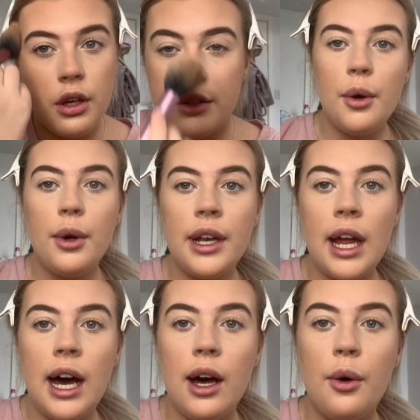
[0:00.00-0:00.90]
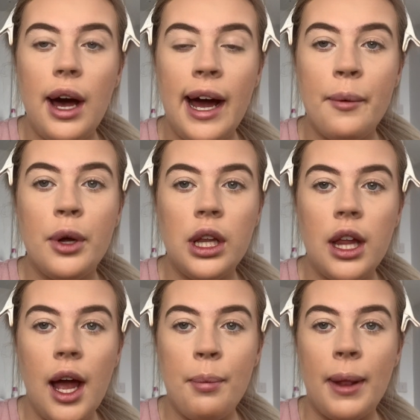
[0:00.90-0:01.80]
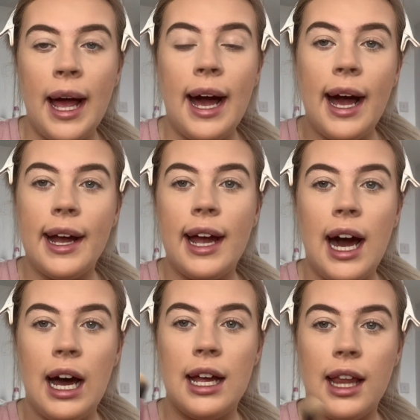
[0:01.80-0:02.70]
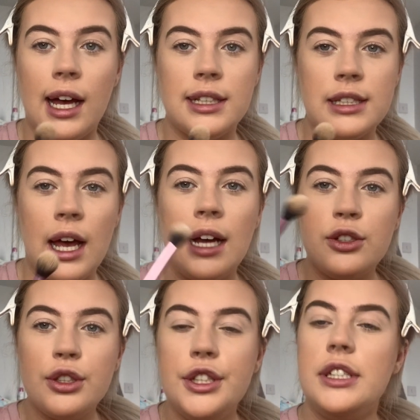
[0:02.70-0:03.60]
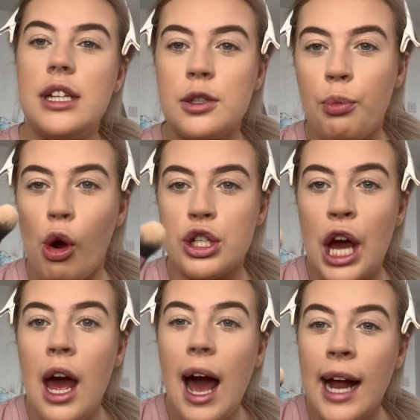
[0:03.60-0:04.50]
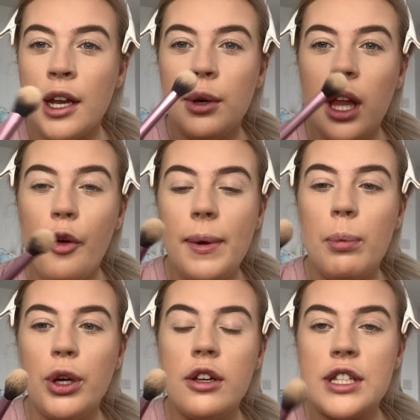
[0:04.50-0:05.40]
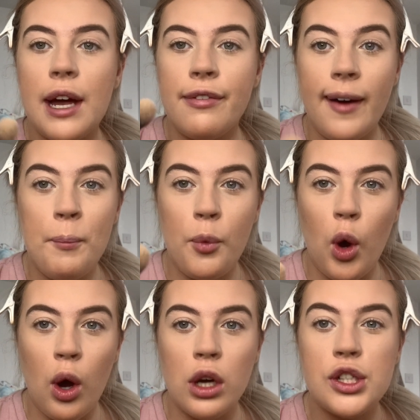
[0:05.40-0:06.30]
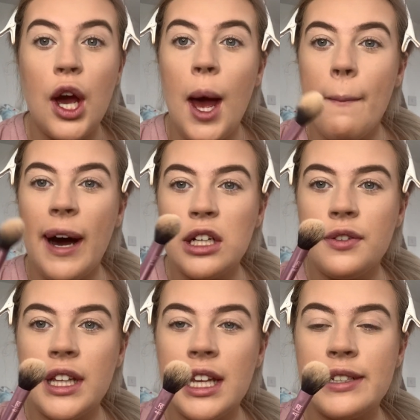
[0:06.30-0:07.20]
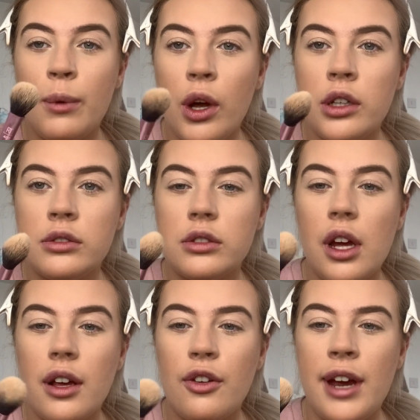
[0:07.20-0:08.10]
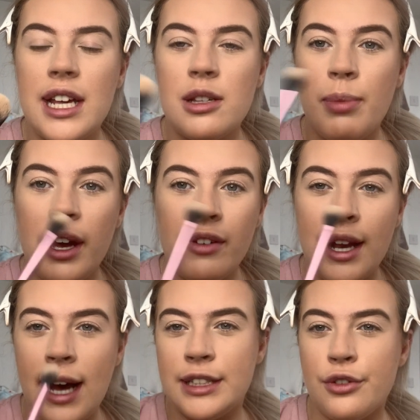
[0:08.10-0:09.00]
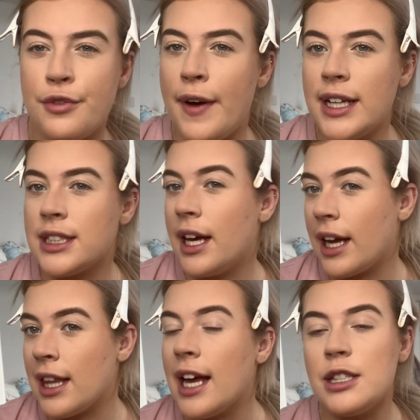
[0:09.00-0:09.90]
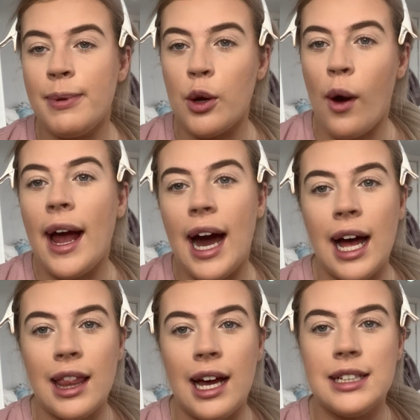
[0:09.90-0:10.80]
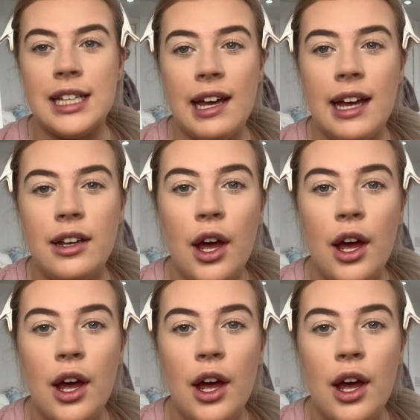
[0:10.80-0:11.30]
So now I will apply highlighter. I just use this brush. I know a lot of people use a fan brush, but I just think this one creates a bit of a nicer effect. Like, I like to be quite highlighted,